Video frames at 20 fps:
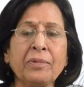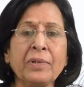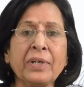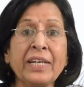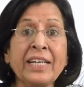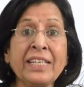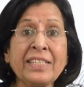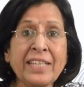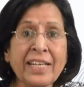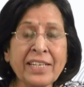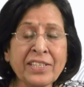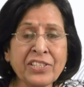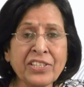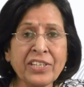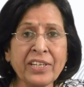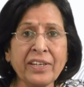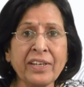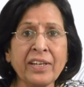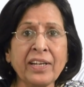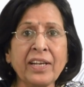
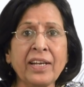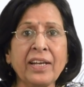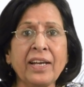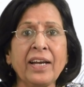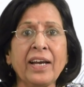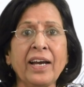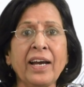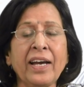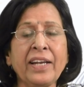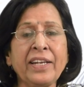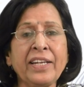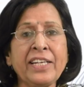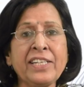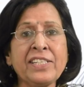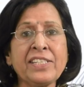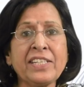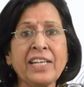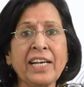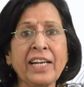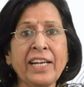injection, and
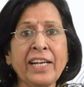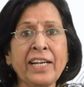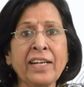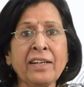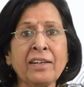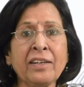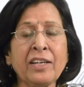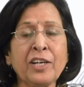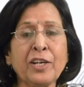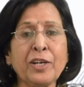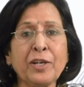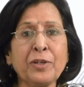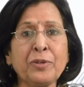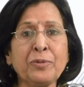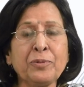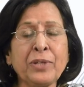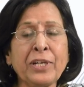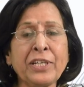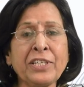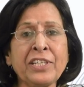he's telling
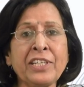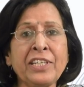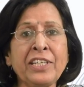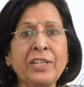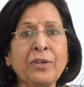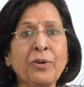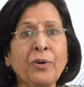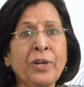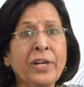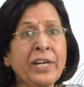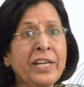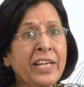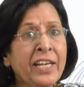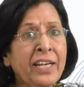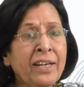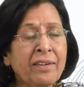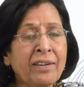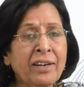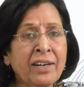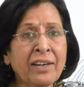that he
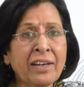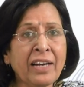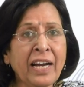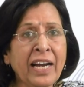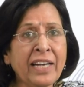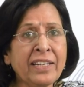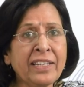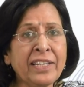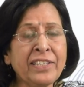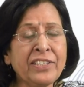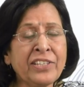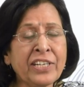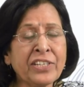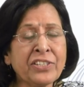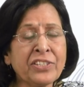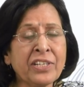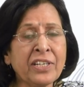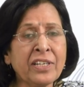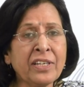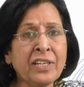already had the
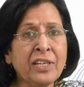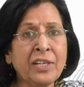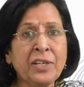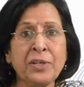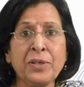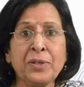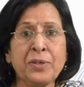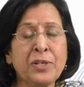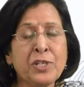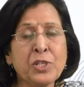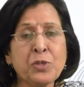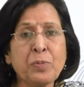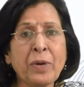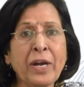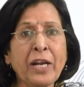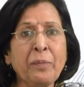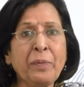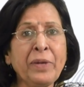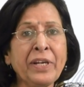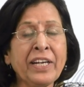injection
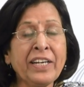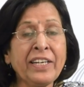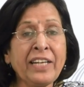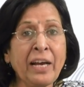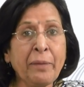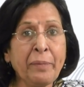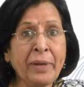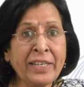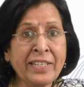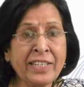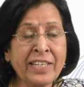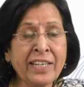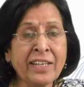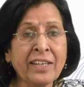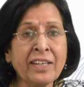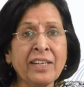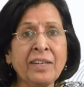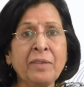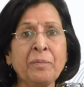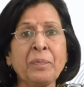despite being a
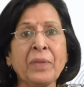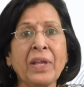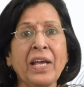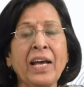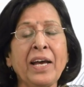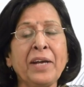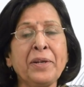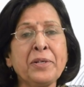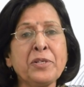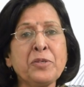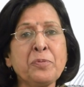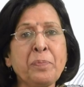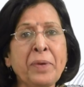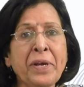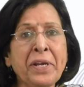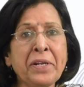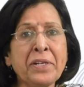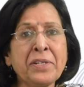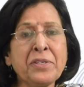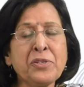diabetic, and his
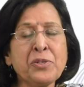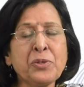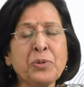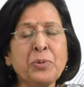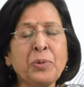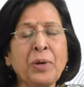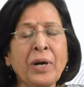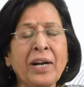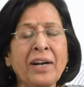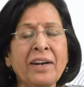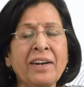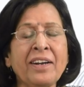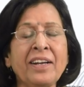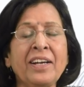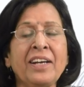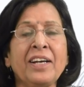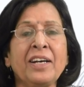parents who are